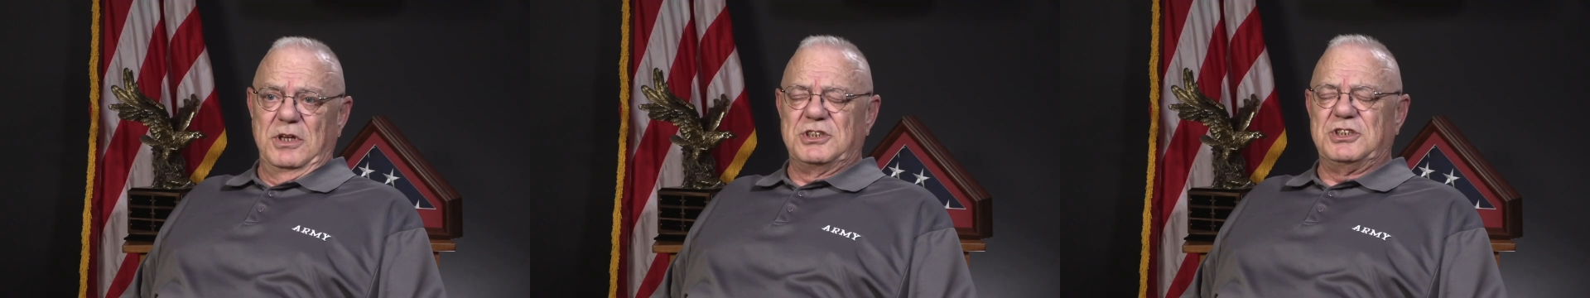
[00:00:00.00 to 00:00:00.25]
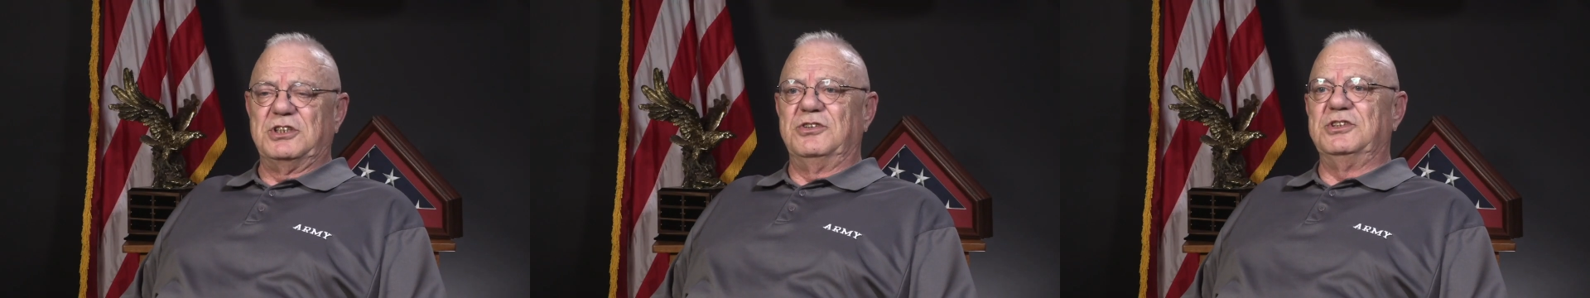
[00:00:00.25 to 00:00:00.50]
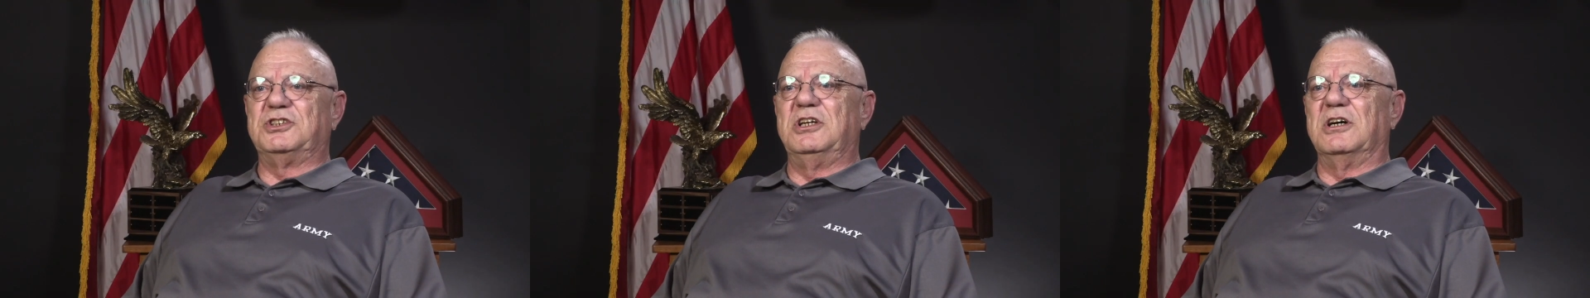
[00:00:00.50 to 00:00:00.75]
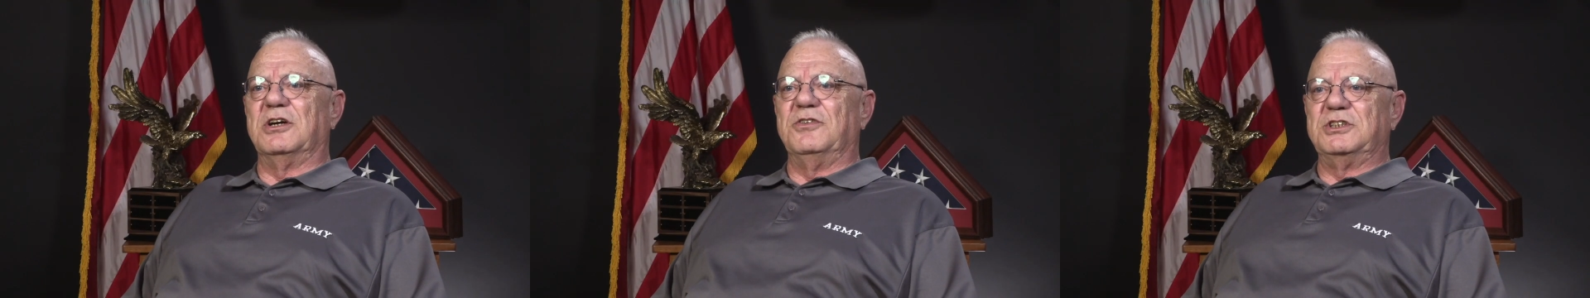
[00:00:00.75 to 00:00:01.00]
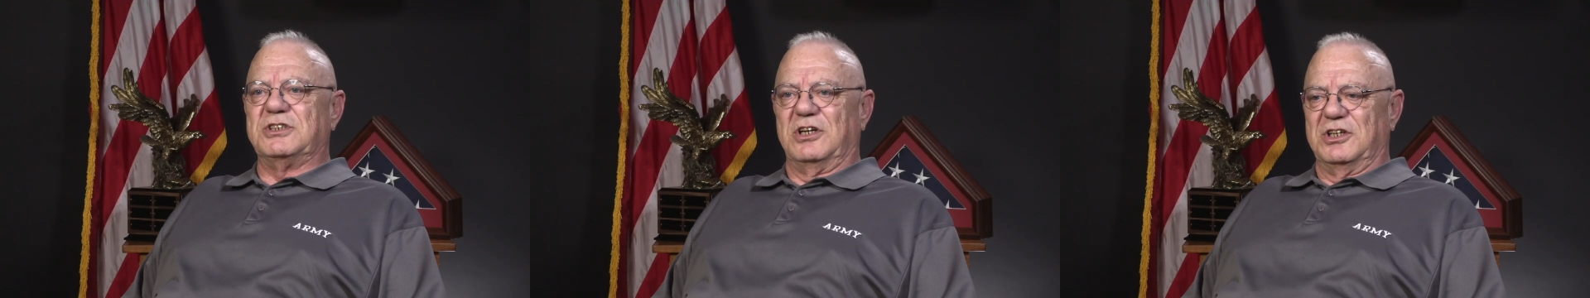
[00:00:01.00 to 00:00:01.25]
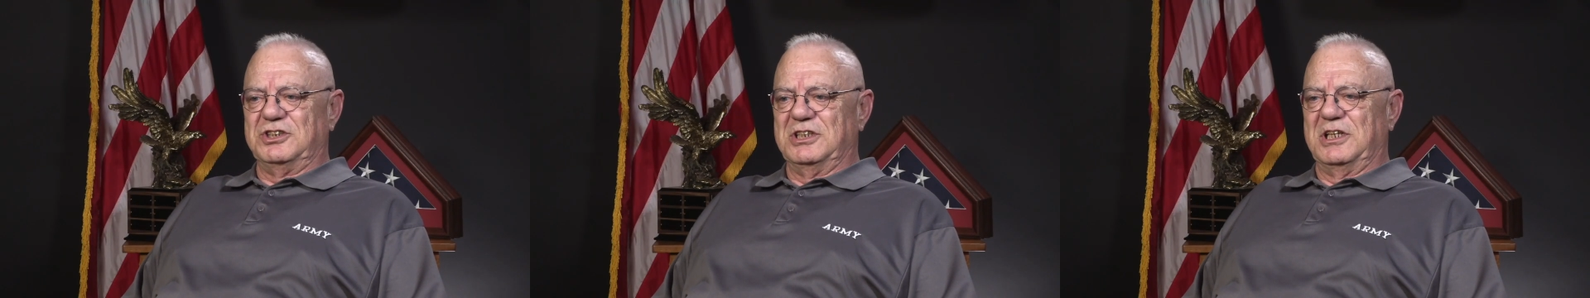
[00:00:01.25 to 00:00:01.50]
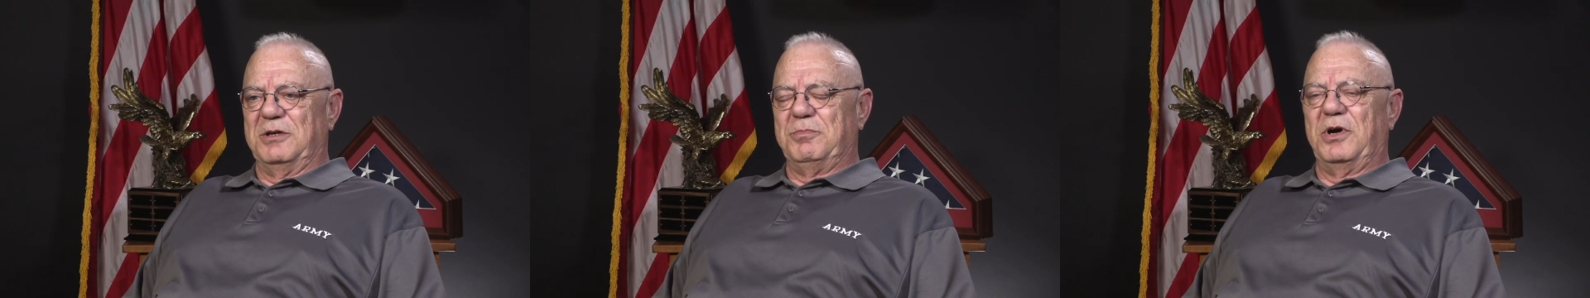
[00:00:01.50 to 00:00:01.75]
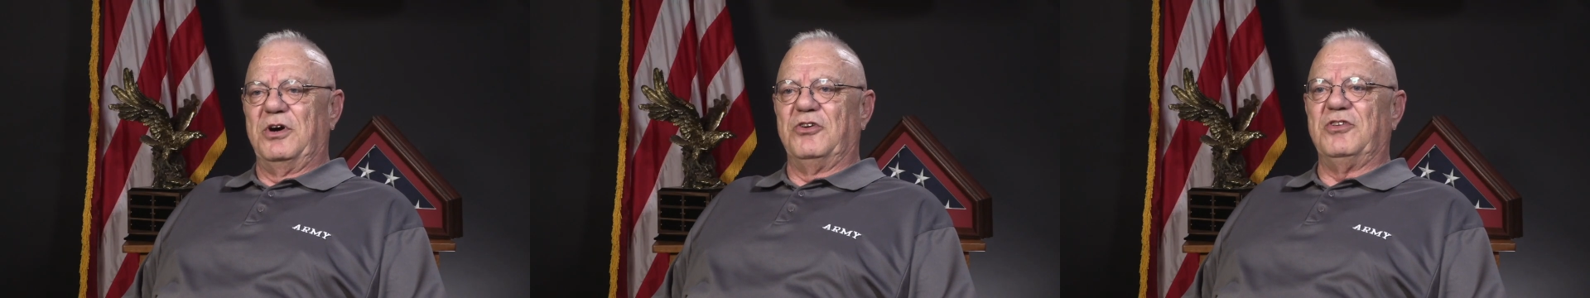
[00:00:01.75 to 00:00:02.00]
to be a series gunnery sergeant at
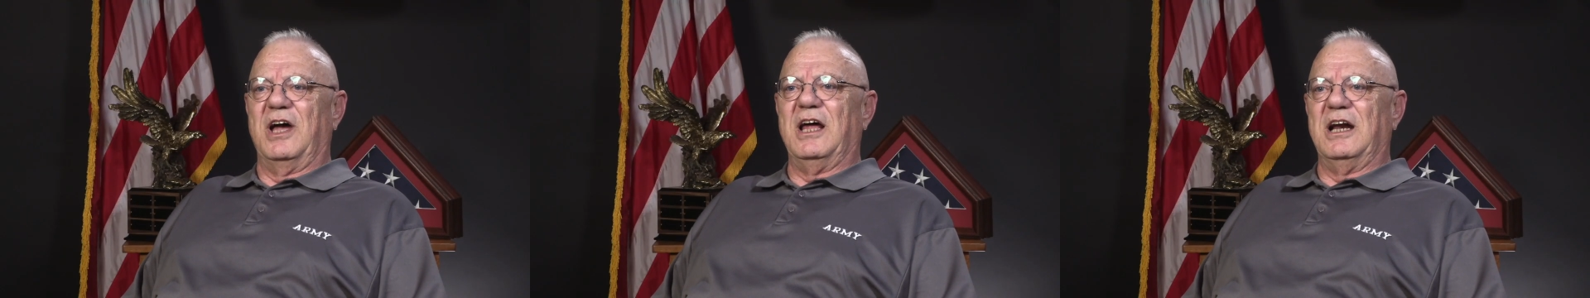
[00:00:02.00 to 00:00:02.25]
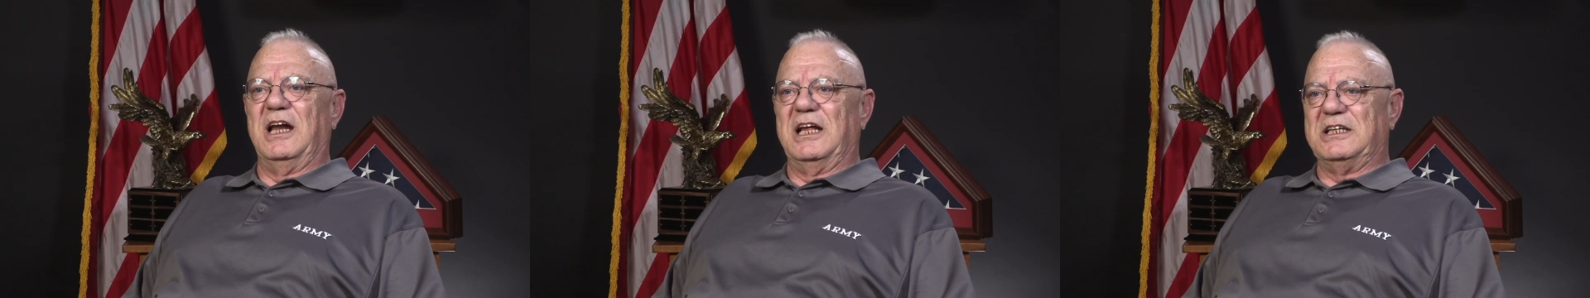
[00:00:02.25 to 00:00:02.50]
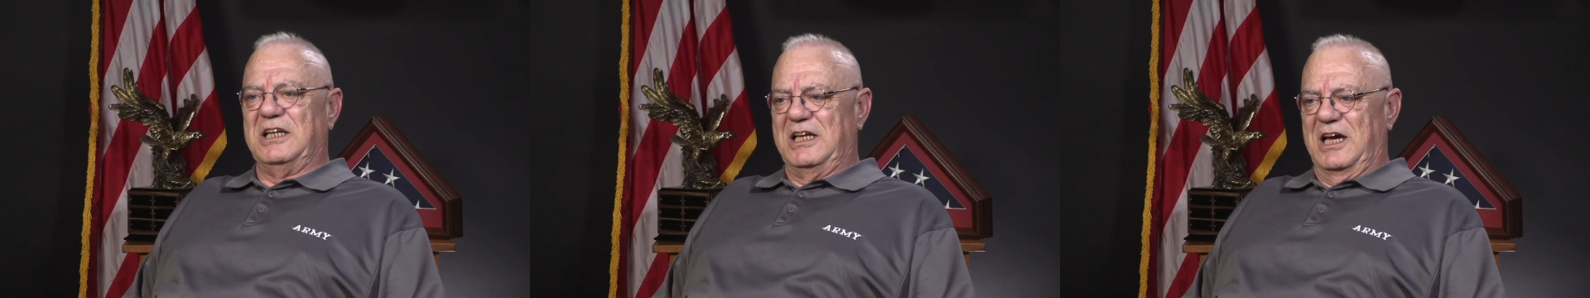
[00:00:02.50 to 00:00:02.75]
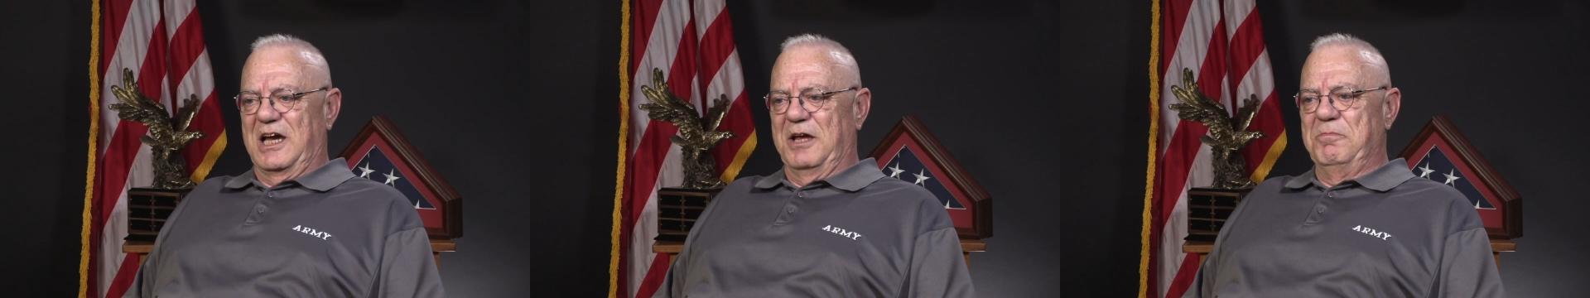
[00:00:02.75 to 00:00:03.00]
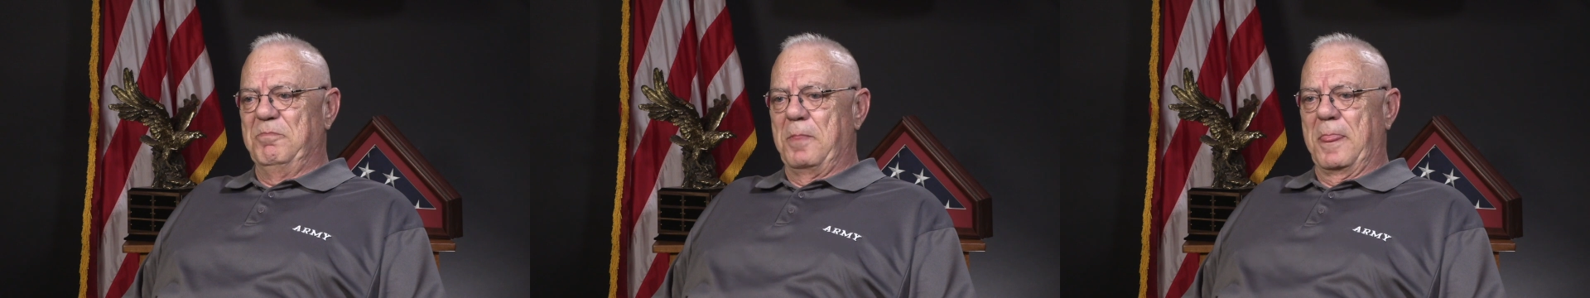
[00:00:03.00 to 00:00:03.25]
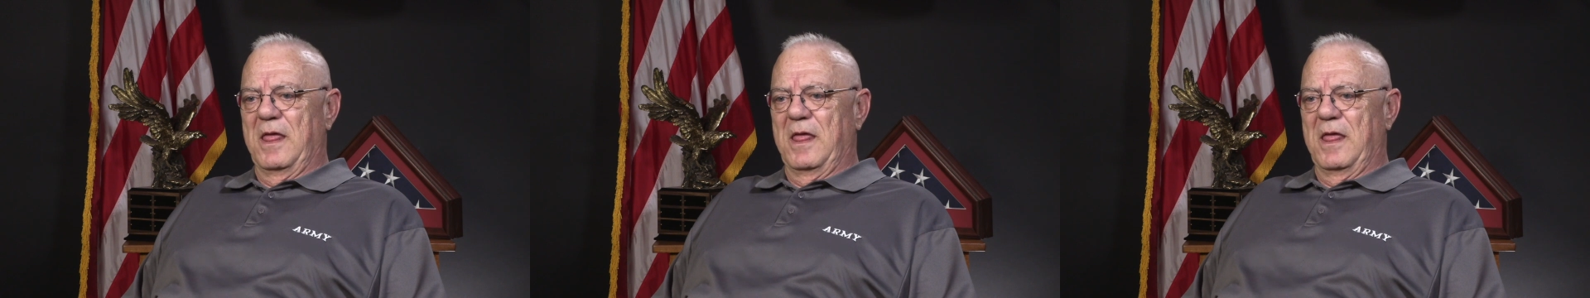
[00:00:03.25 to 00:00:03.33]
Parris Island at the time.